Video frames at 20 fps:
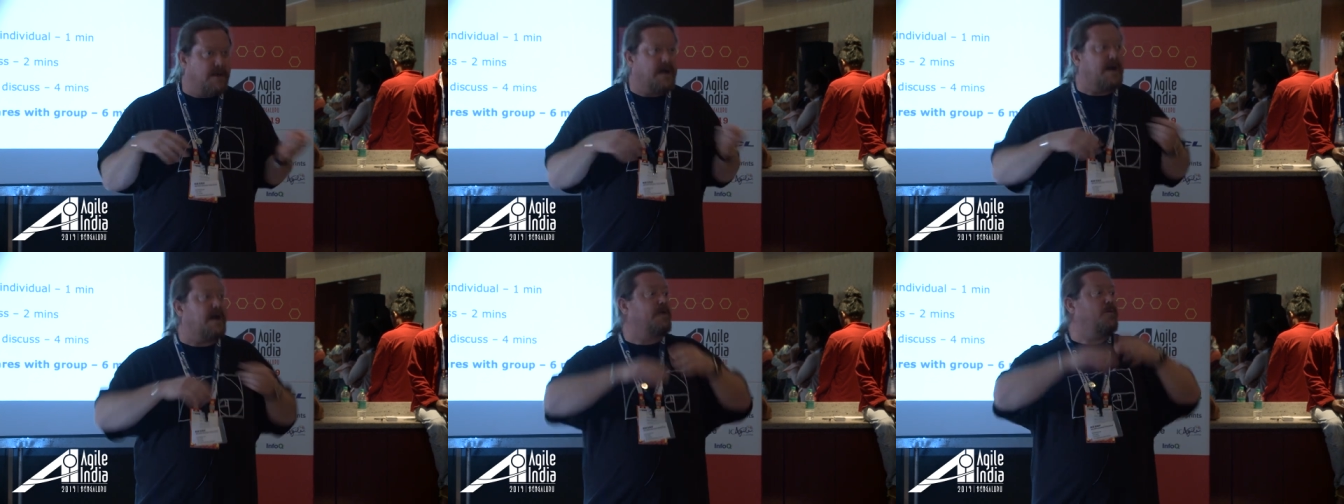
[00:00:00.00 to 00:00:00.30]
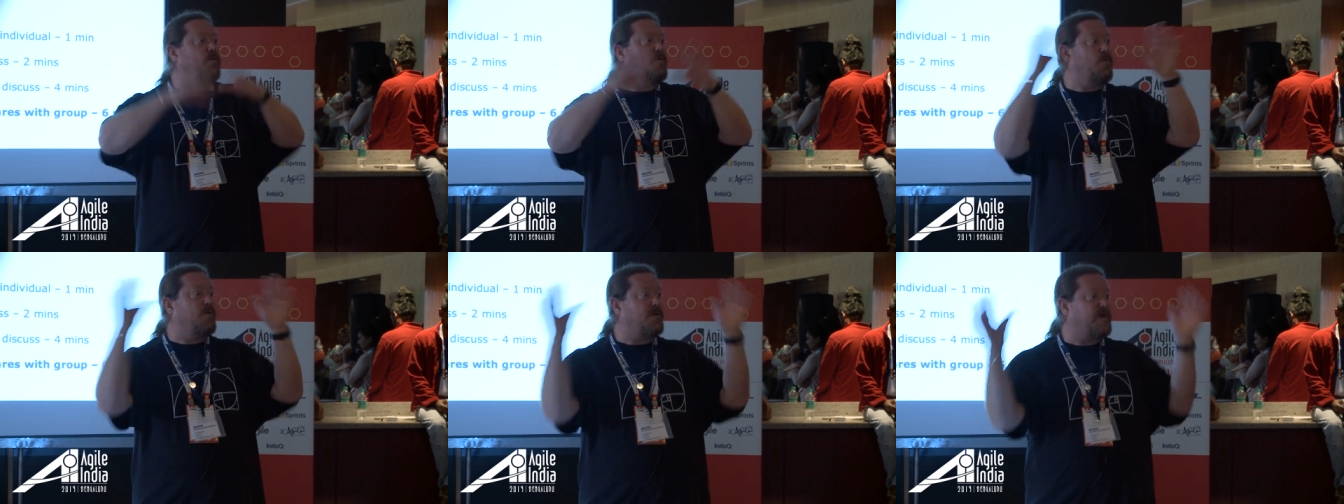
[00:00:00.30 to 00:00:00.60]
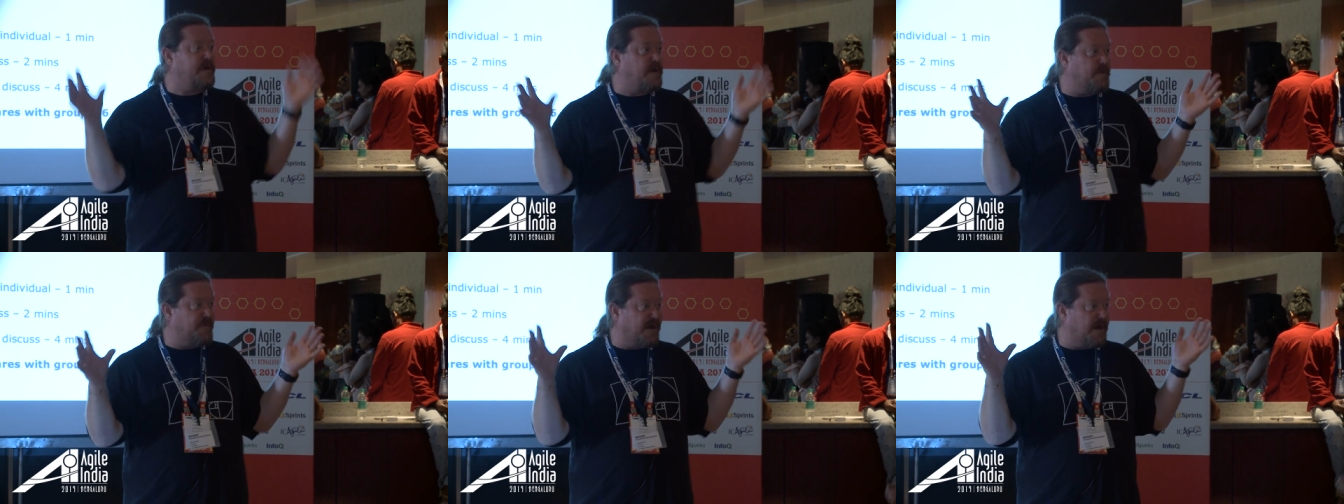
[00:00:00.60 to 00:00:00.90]
I don't
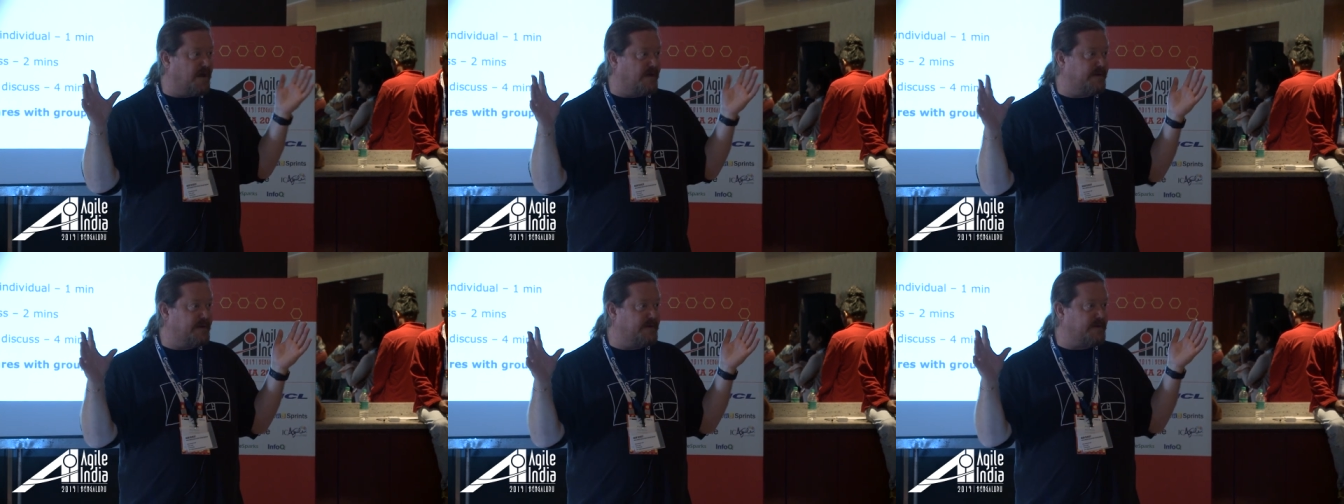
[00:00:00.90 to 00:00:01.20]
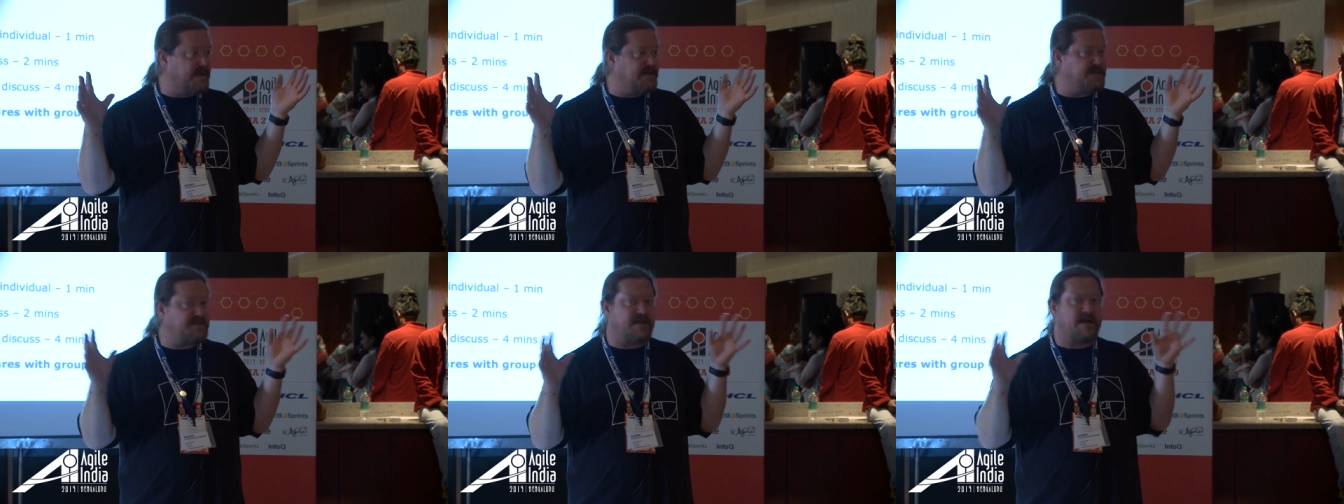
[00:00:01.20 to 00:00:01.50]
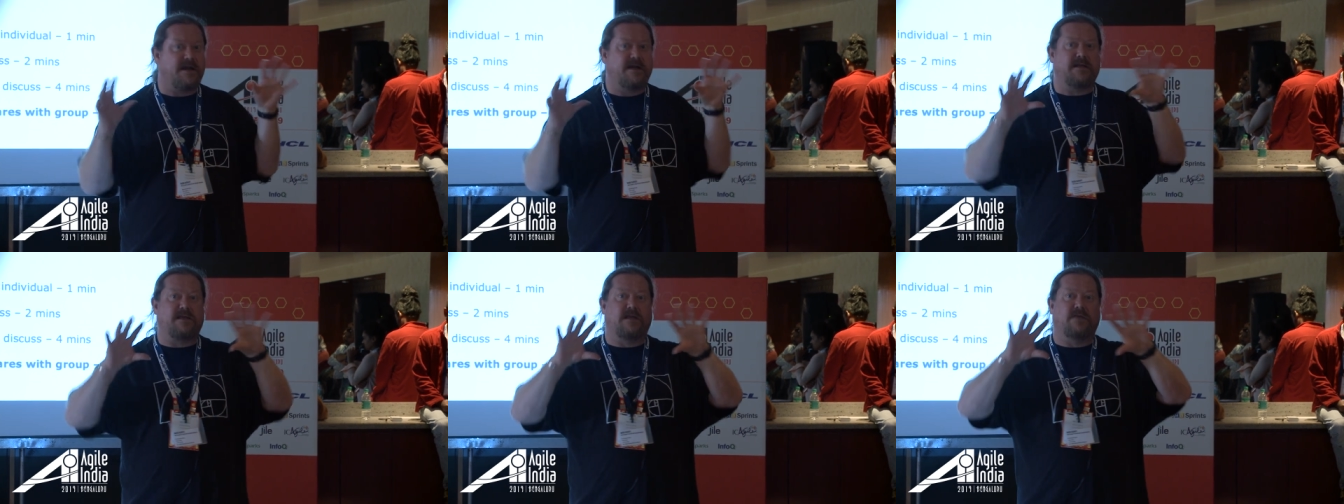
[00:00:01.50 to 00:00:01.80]
worry about it. I just
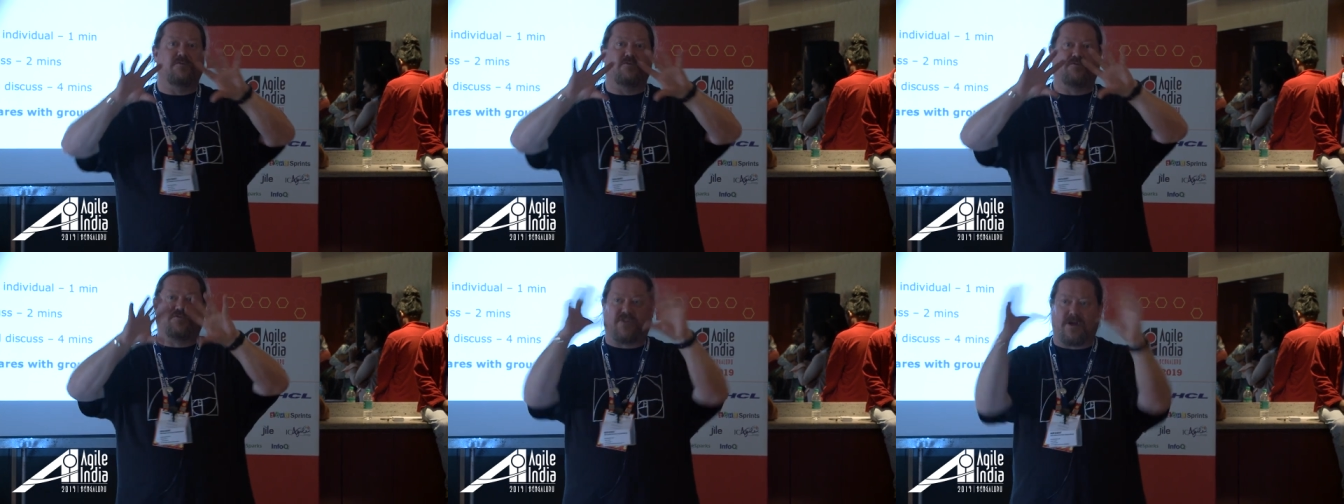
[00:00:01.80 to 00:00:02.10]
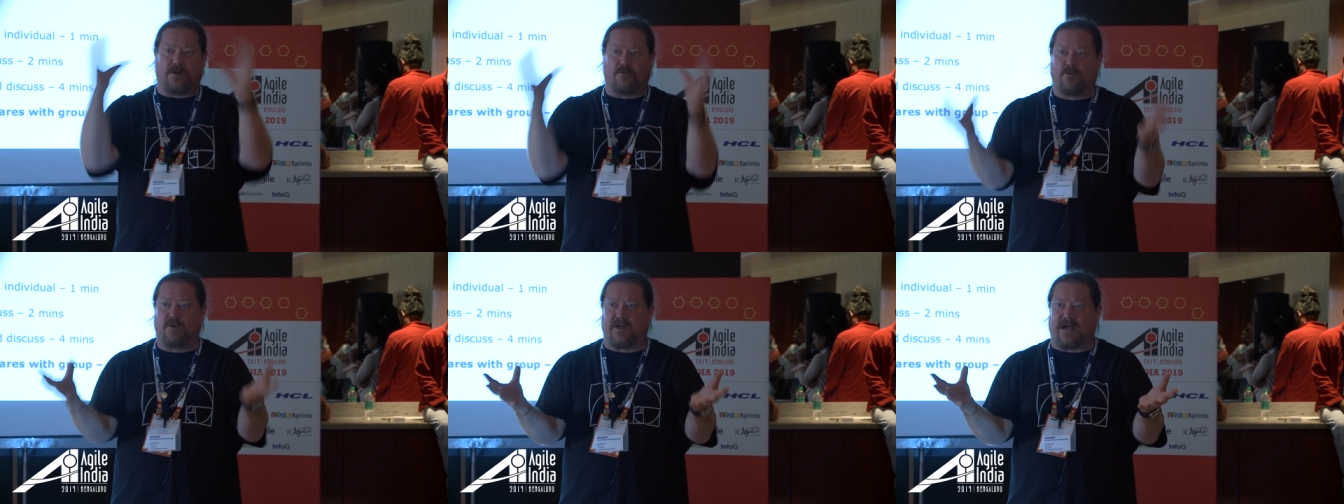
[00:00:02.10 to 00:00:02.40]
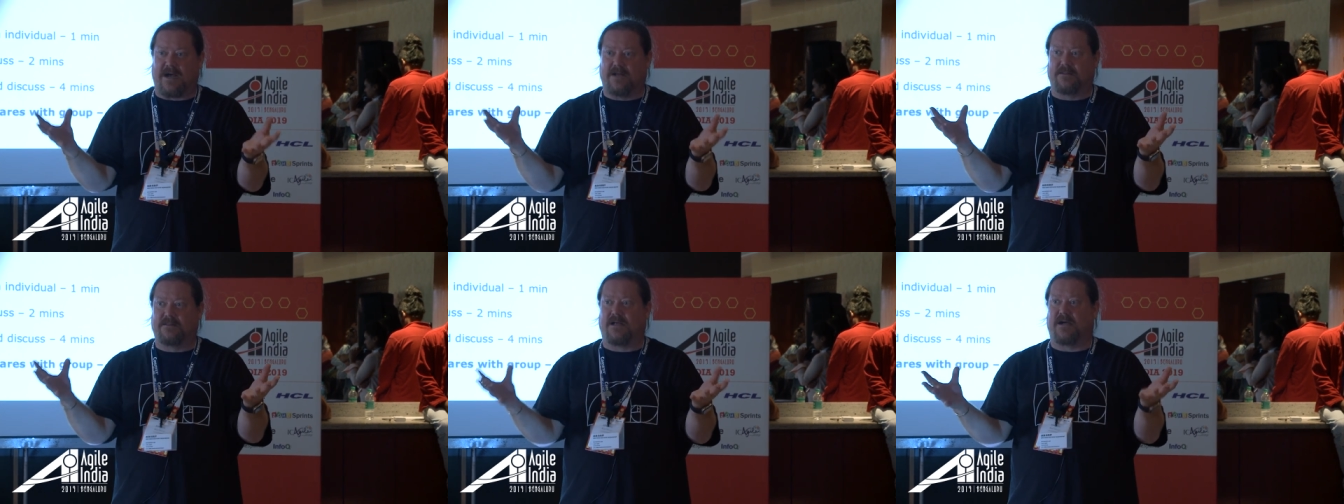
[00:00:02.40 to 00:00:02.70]
kind of give you general
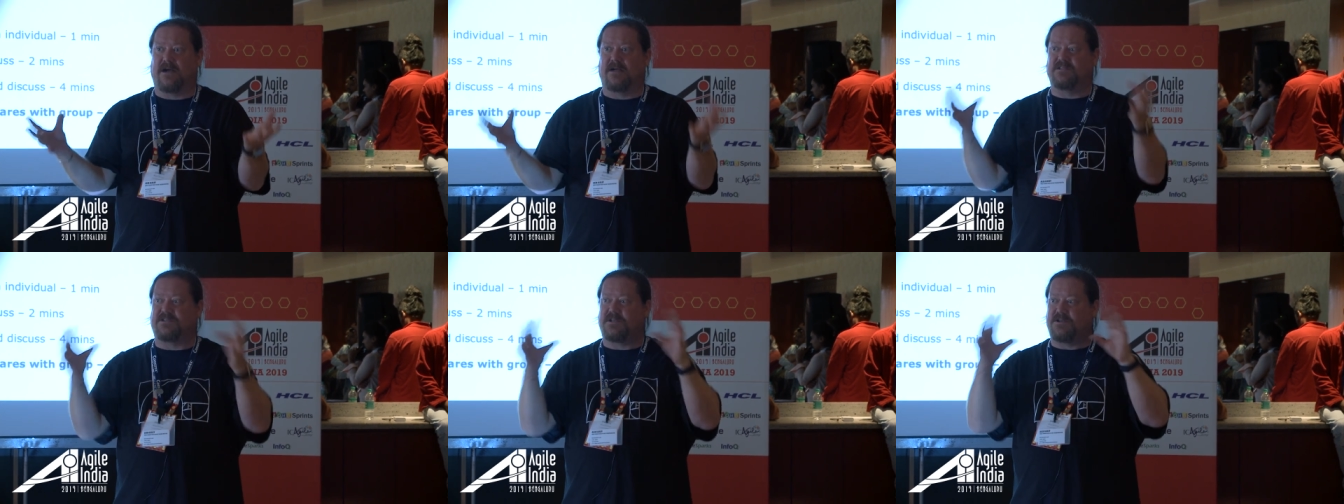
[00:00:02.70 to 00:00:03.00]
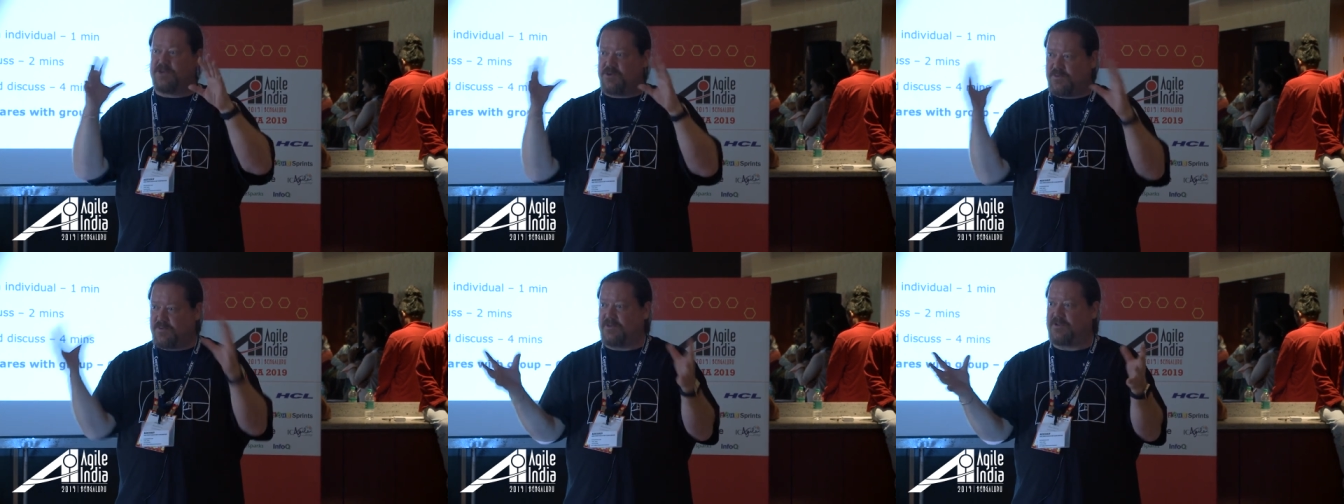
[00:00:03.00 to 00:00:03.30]
guidelines, and